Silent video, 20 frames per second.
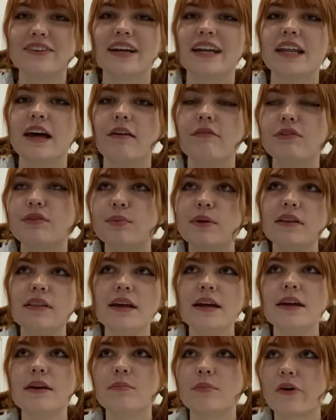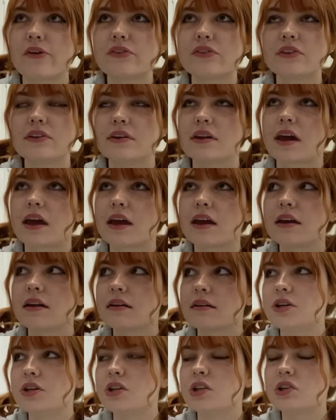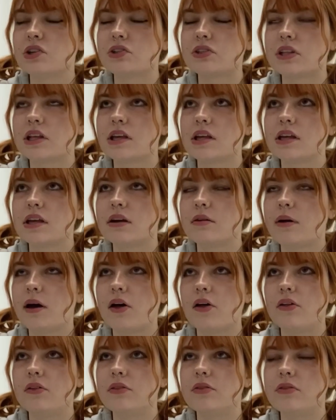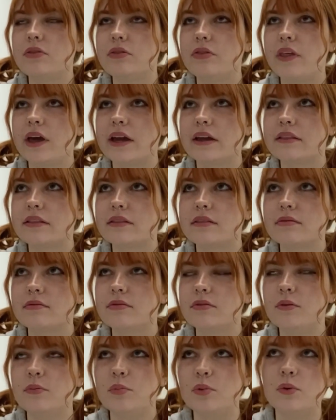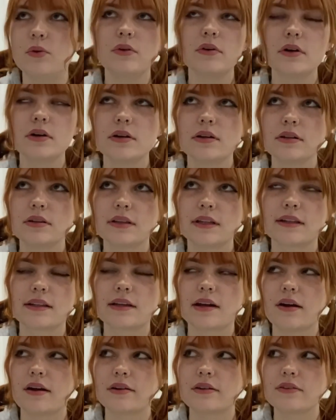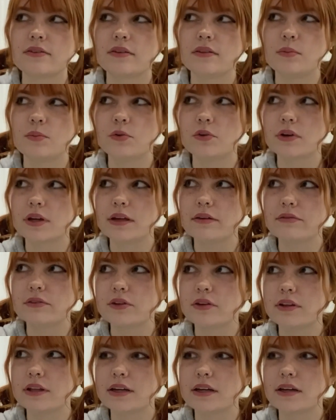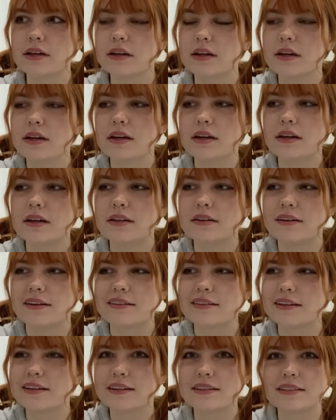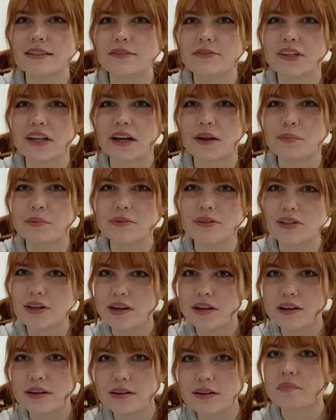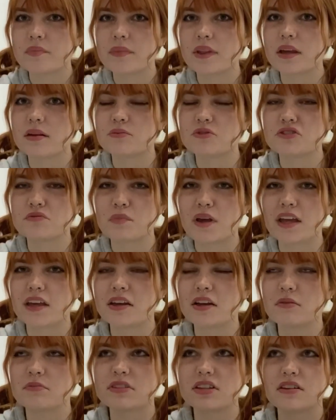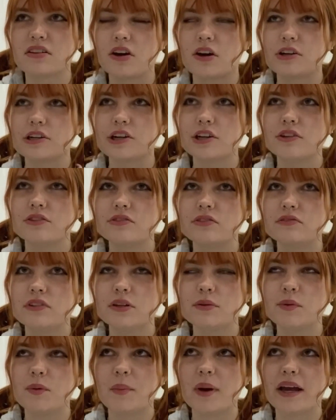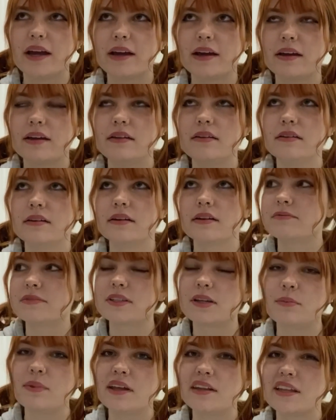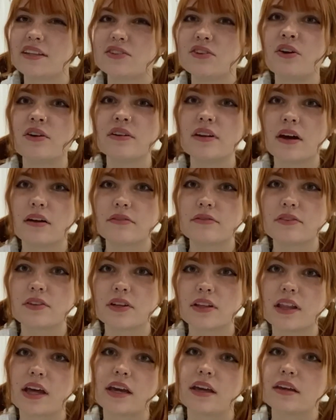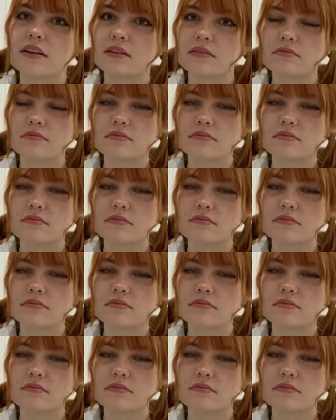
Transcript: I've spent like most of the day just thinking about like the book, like the characters in the book, even though like nothing has even happened yet. I'm just making up scenarios of them in my head. Somehow that's not enough to like